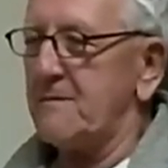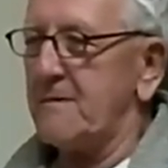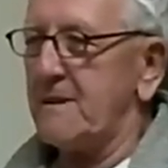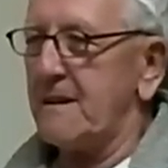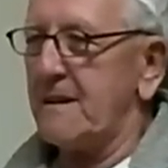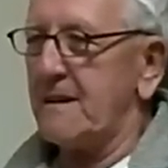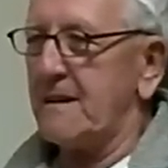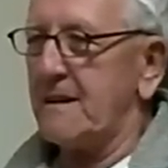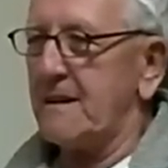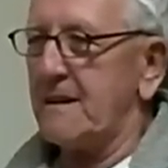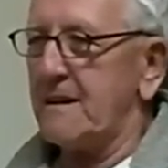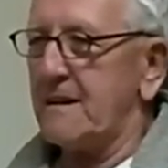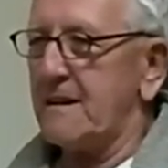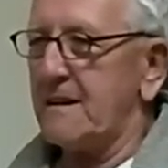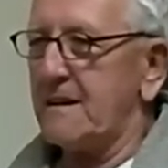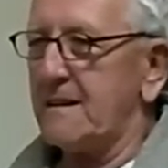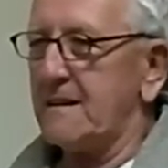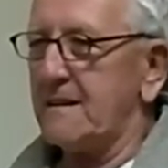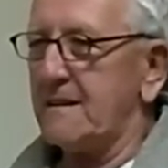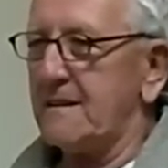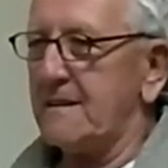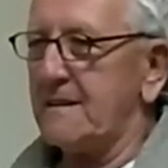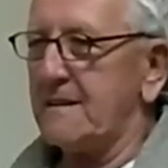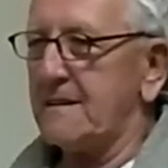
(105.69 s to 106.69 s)

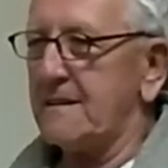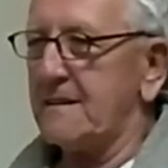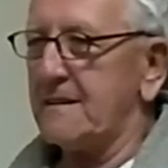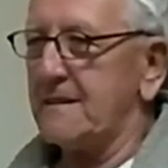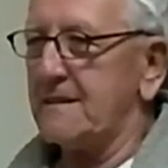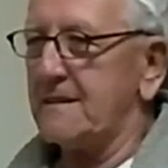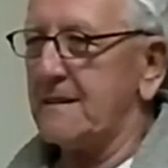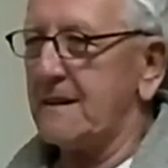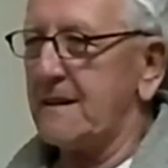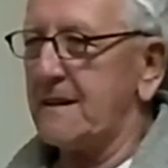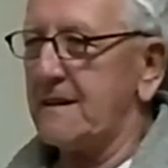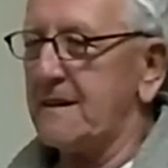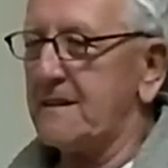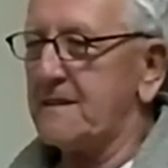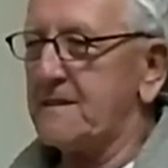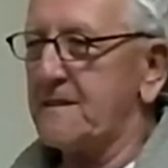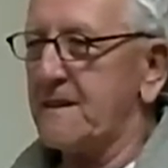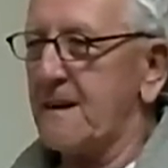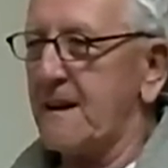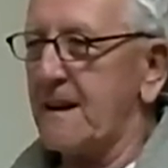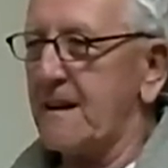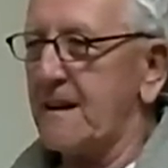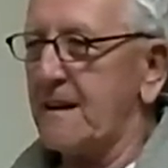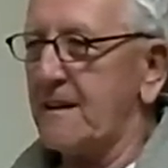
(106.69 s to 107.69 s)
and uh, I
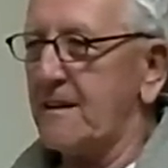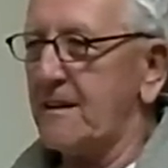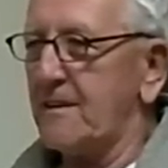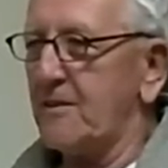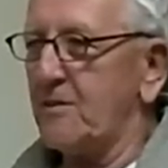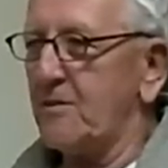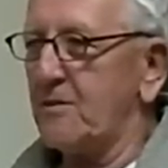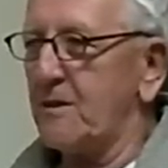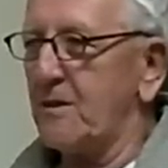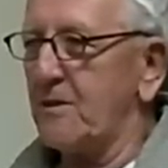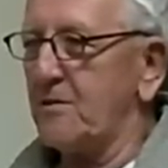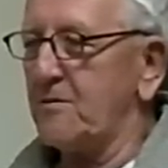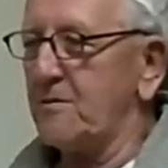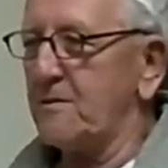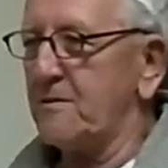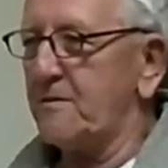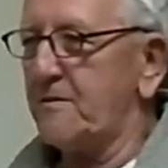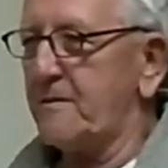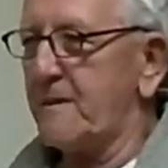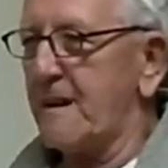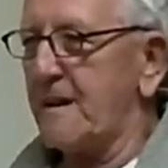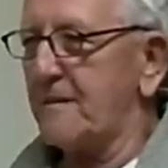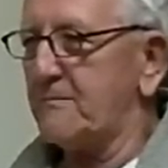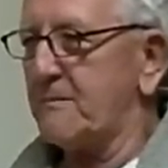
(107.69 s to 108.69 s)
decided, you know, in lieu of the
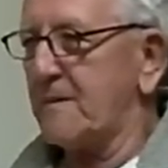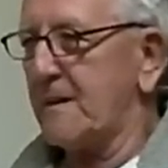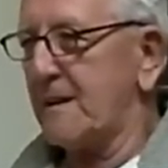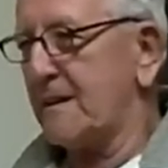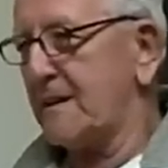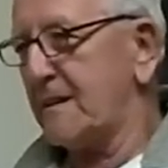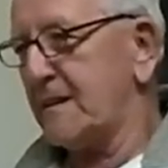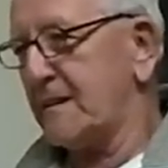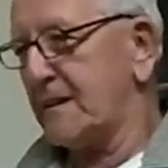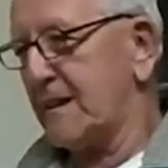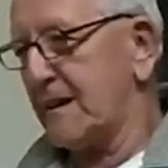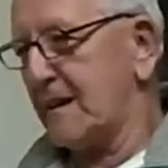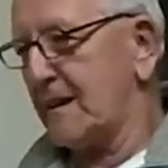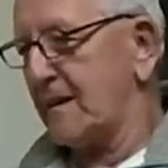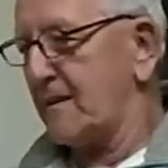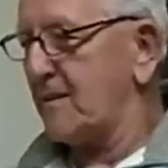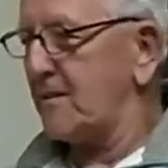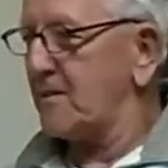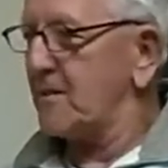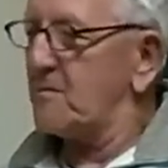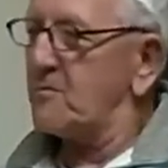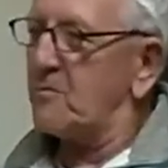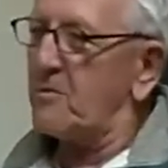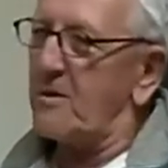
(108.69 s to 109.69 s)
fact I had a
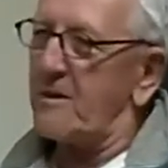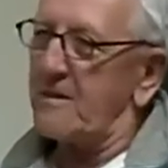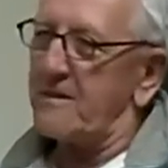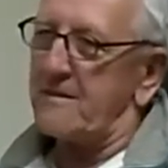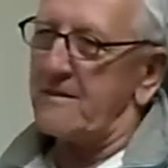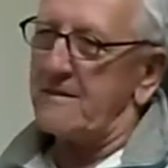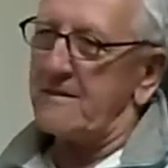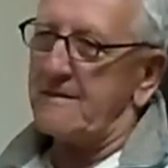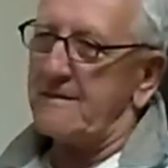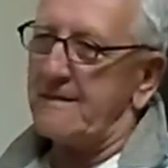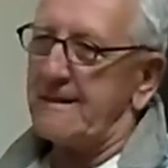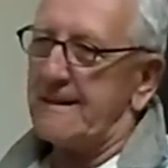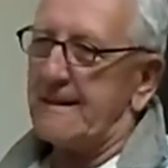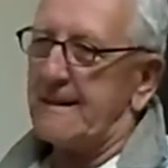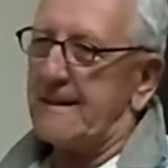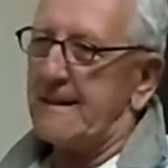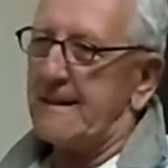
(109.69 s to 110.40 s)
younger brother,